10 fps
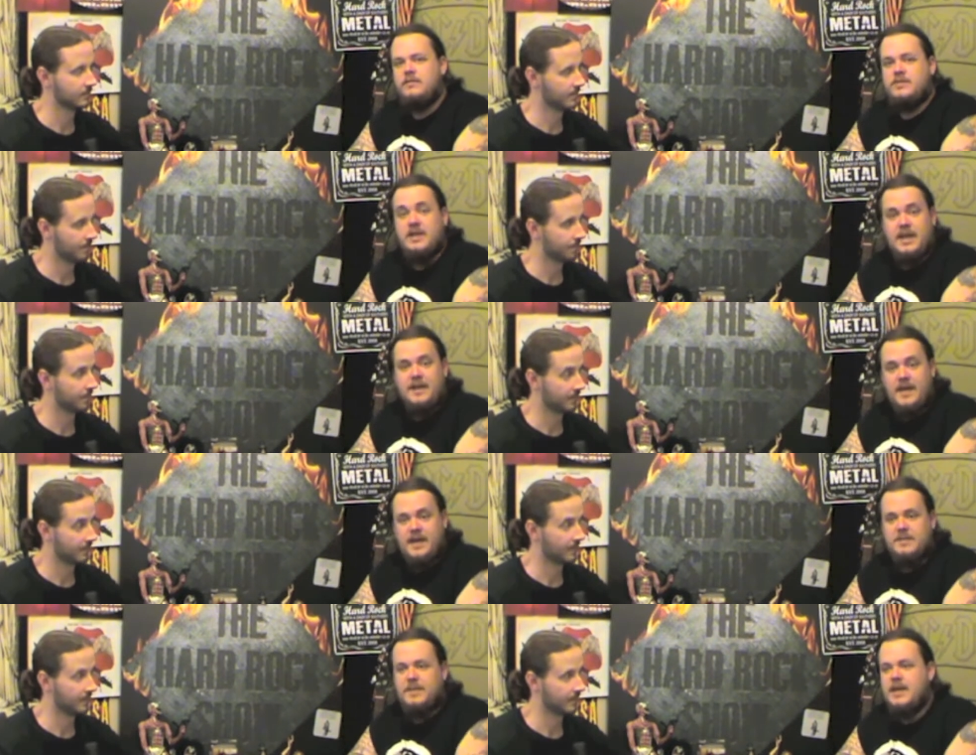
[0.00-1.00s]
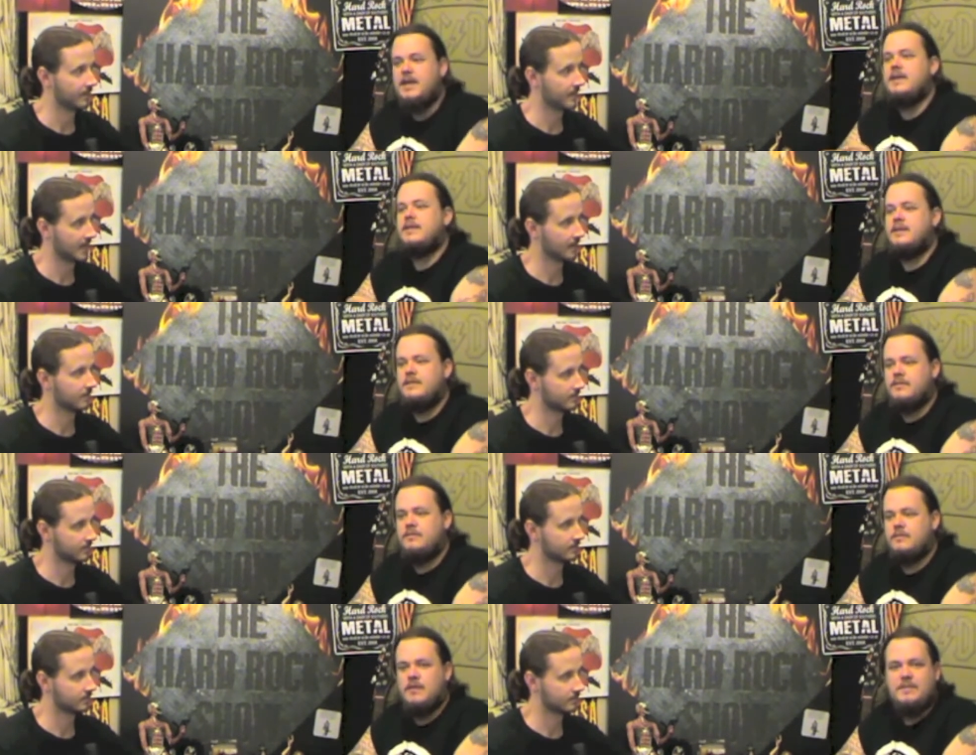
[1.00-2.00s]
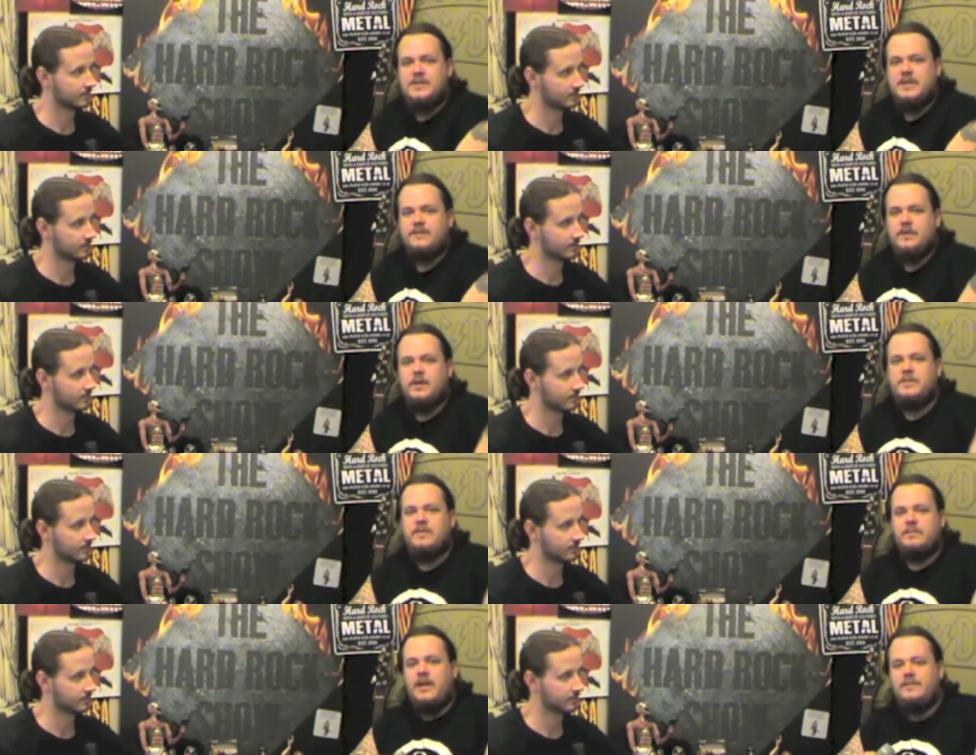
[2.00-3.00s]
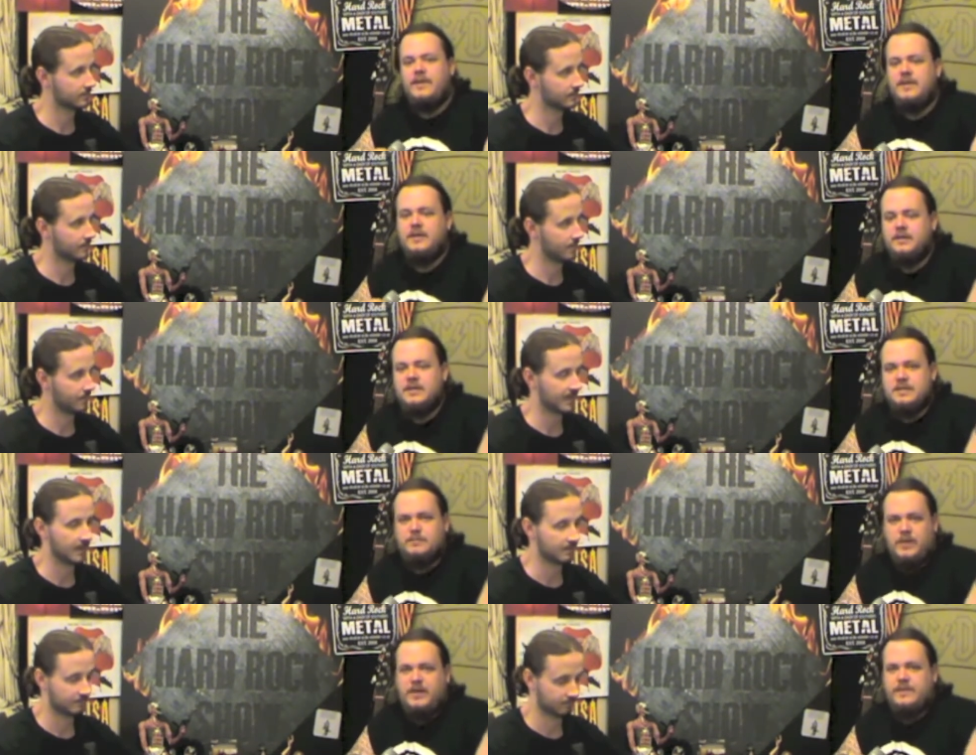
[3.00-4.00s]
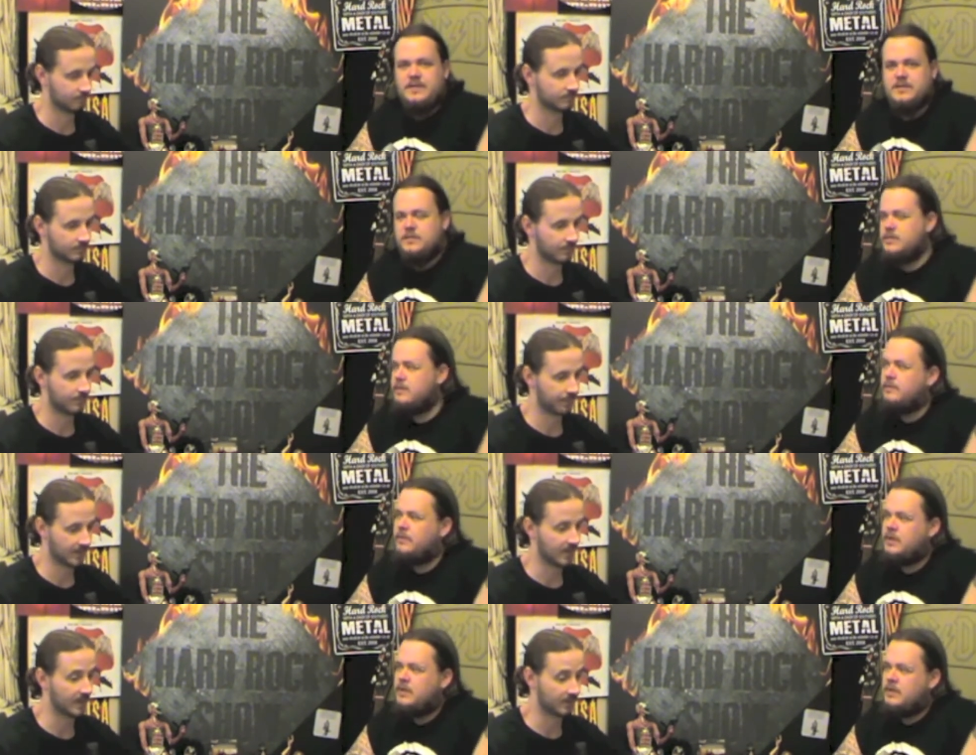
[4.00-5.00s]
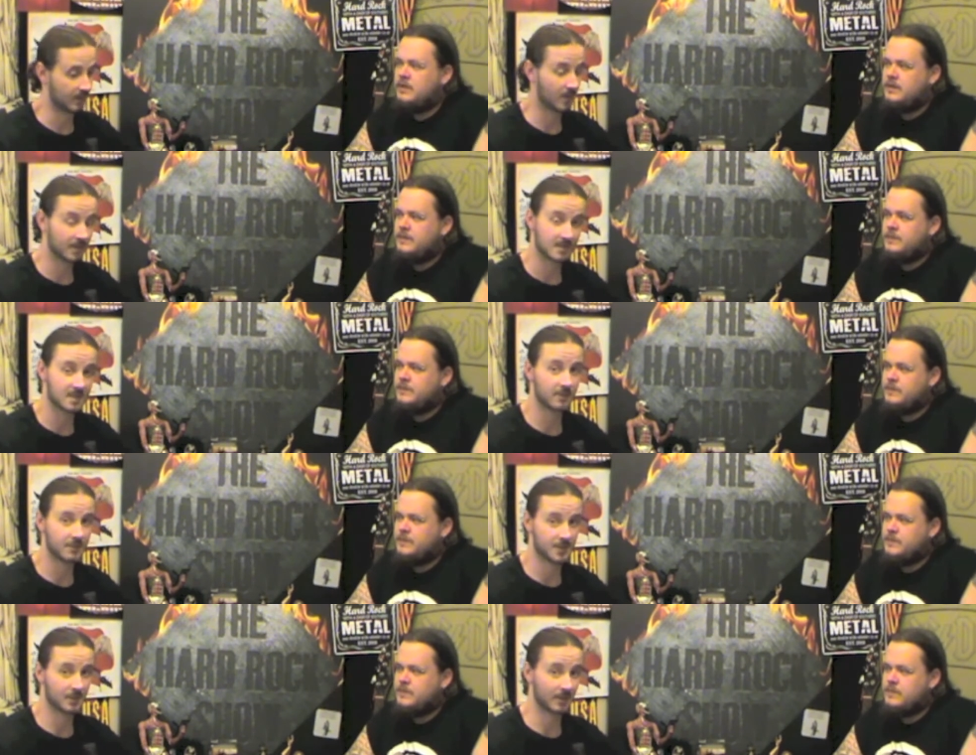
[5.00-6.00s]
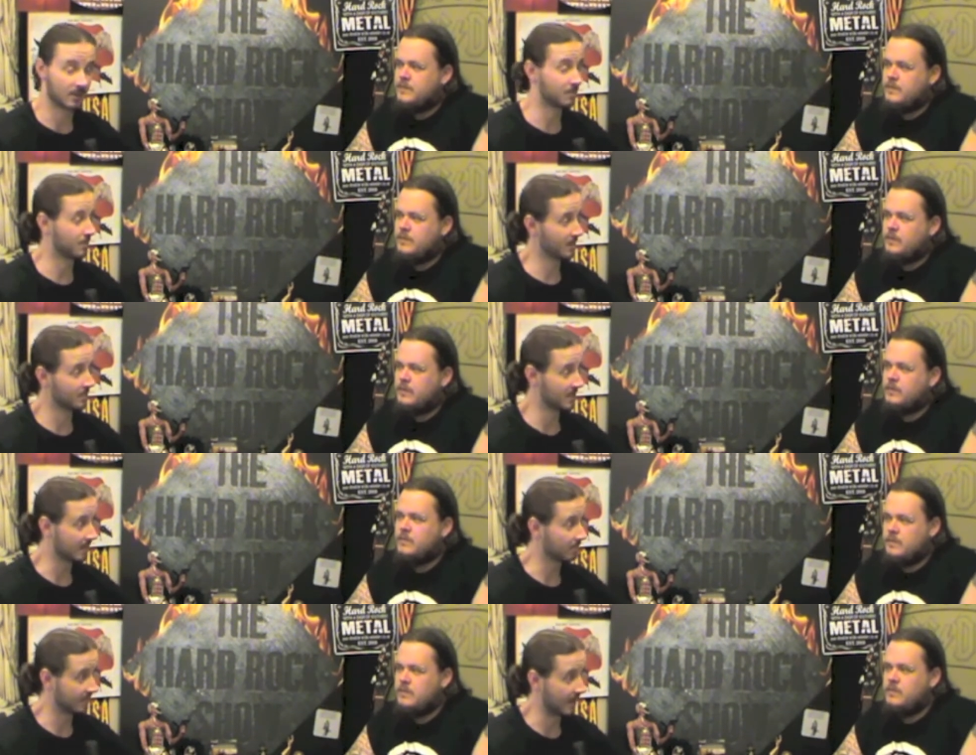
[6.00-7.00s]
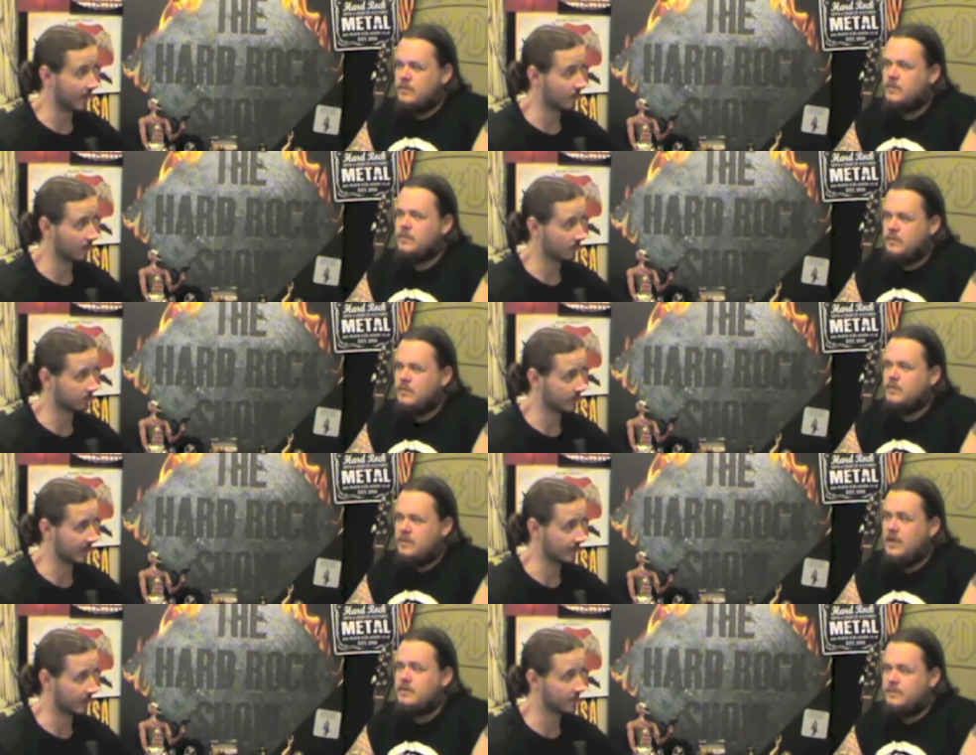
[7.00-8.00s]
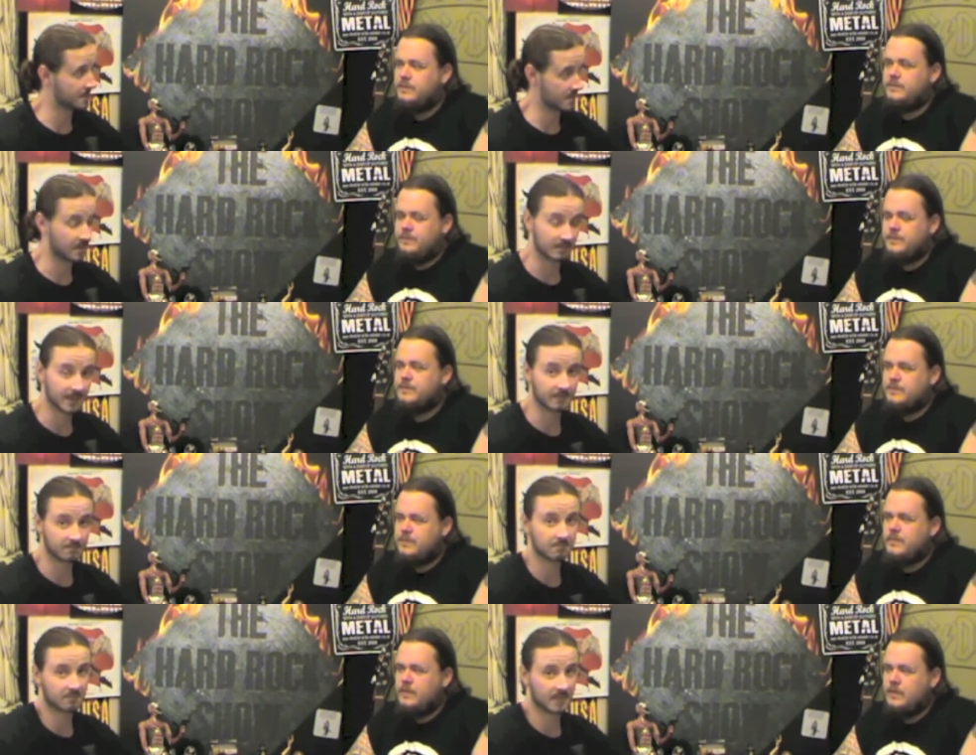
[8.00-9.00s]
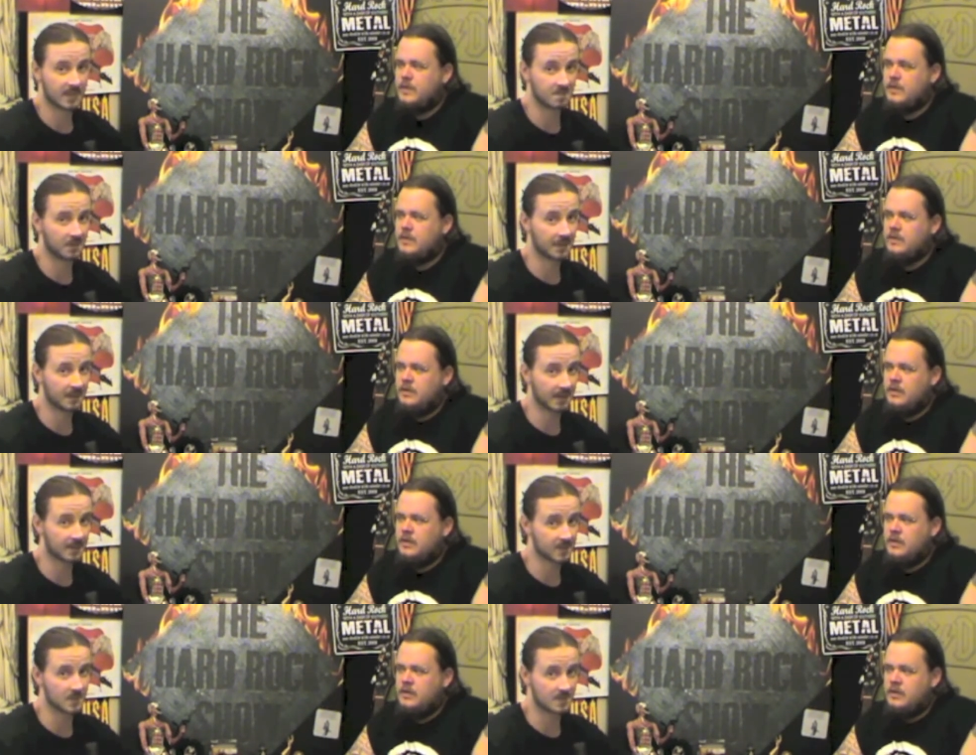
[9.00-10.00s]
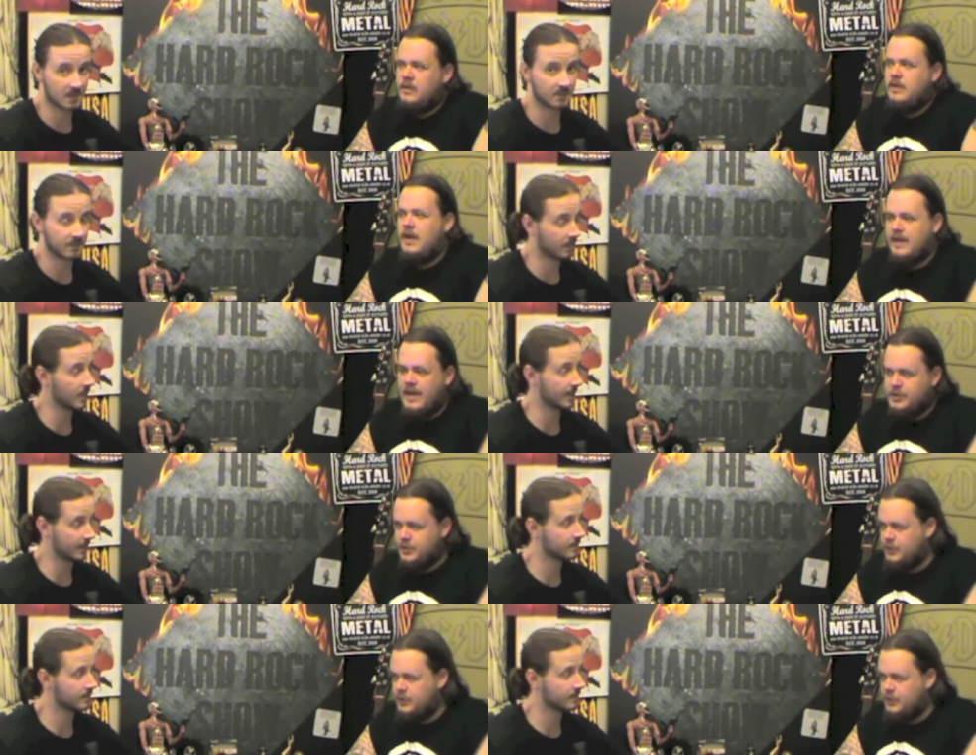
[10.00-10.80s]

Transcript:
Speaker 1: check out that EP and then grab yourself a copy of Black Feather because Black Feather is awesome.
Speaker 2: And if you like their stuff in general, they got a pretty big catalog at yeah. the moment. So yeah, there's plenty to get to. So and like as it,